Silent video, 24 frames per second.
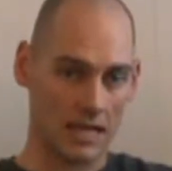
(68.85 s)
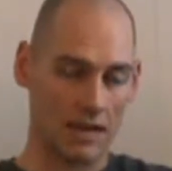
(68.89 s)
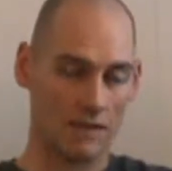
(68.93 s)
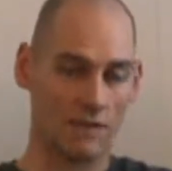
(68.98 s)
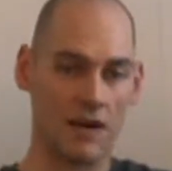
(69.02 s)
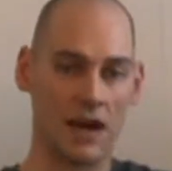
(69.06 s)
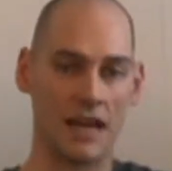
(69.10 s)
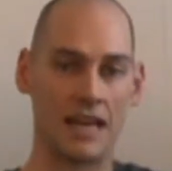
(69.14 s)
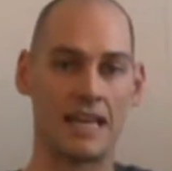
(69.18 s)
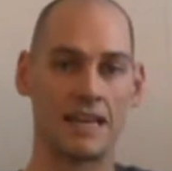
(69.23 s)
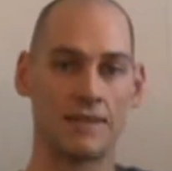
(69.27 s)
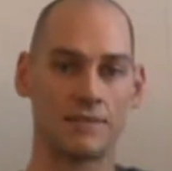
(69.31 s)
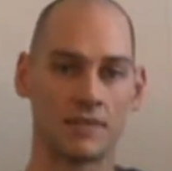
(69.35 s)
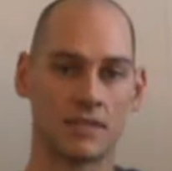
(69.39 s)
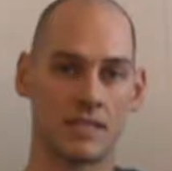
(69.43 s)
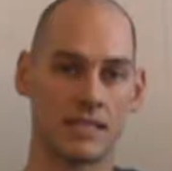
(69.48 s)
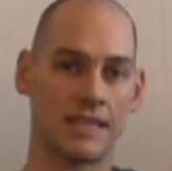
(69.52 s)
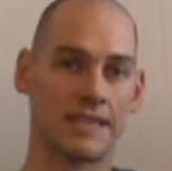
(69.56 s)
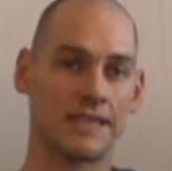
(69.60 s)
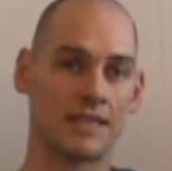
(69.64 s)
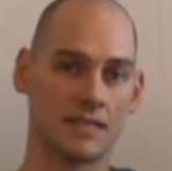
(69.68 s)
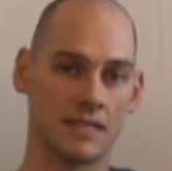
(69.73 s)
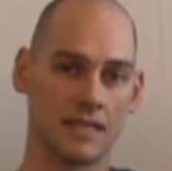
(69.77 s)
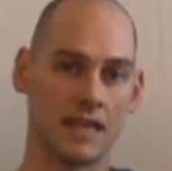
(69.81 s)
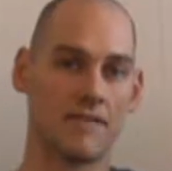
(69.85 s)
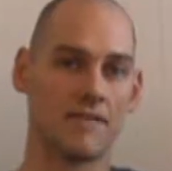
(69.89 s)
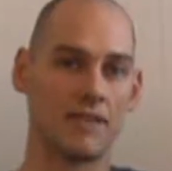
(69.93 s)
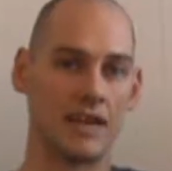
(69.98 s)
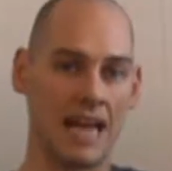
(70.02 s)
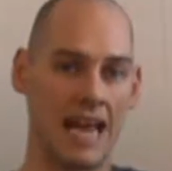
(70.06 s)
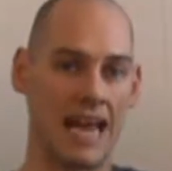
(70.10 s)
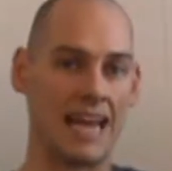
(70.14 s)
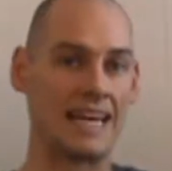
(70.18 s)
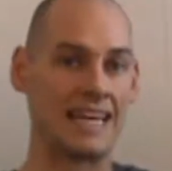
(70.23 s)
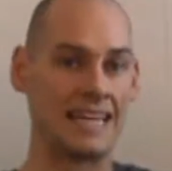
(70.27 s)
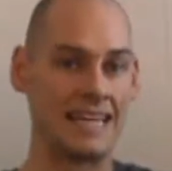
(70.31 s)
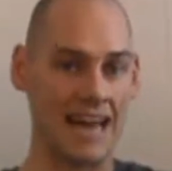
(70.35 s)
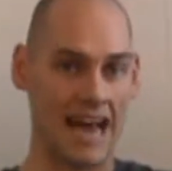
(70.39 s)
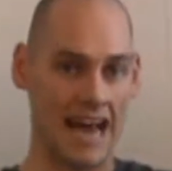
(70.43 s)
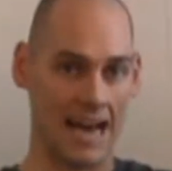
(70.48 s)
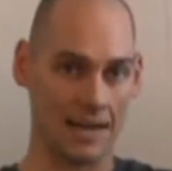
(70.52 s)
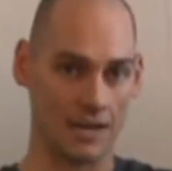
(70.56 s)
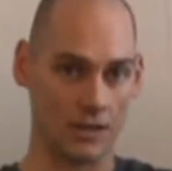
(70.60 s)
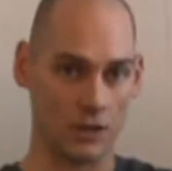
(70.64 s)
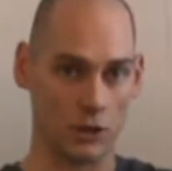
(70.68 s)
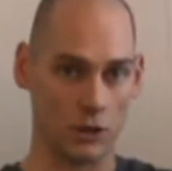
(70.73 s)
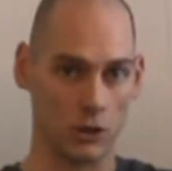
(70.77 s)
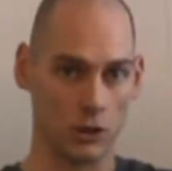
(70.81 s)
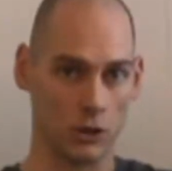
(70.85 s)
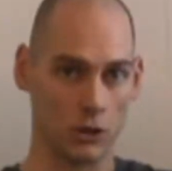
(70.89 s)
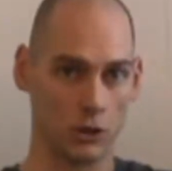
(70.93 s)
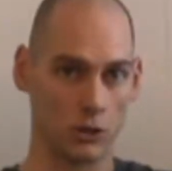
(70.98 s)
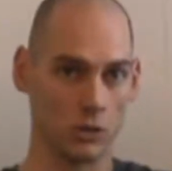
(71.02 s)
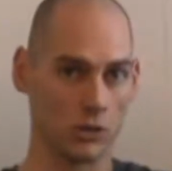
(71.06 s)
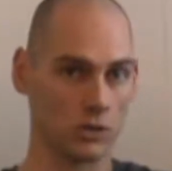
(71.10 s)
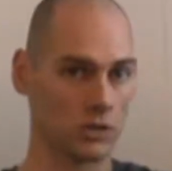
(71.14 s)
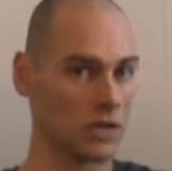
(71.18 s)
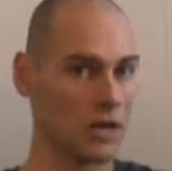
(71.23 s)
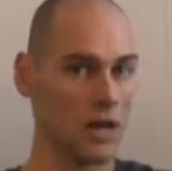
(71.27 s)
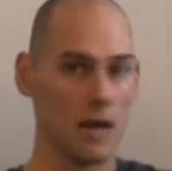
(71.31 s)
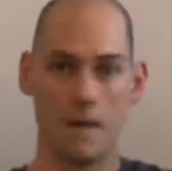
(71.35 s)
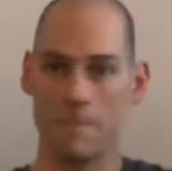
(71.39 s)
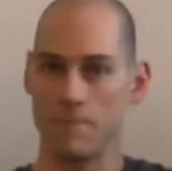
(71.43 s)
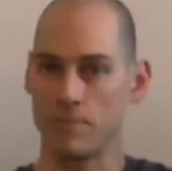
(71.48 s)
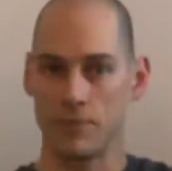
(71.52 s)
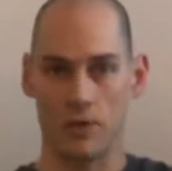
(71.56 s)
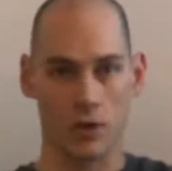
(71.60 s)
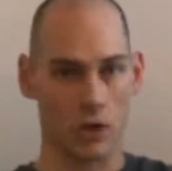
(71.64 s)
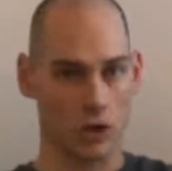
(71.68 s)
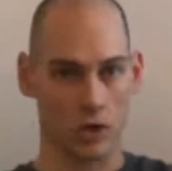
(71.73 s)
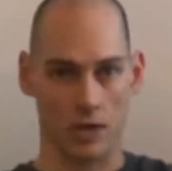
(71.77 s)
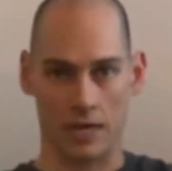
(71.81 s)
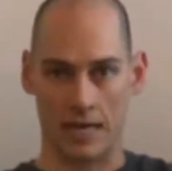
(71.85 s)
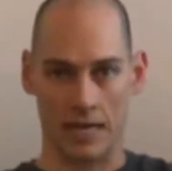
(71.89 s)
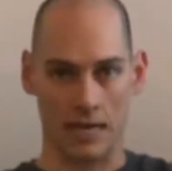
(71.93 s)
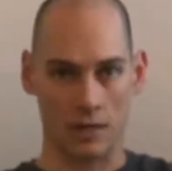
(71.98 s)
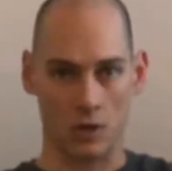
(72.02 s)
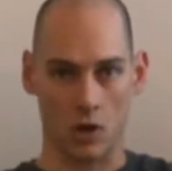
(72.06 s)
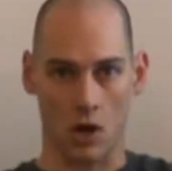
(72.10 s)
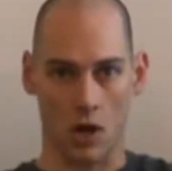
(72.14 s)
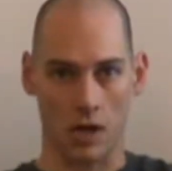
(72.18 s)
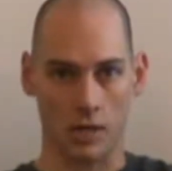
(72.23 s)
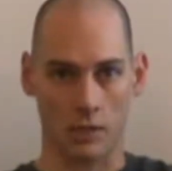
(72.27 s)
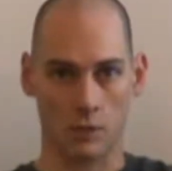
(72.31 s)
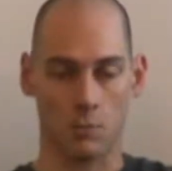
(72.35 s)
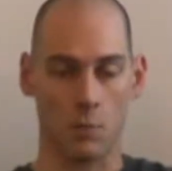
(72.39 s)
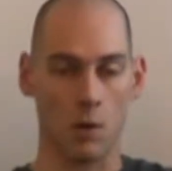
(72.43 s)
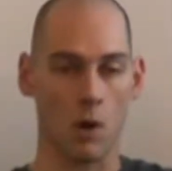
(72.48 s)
If I give six, seven, eight, nine cues, they're gonna get lost.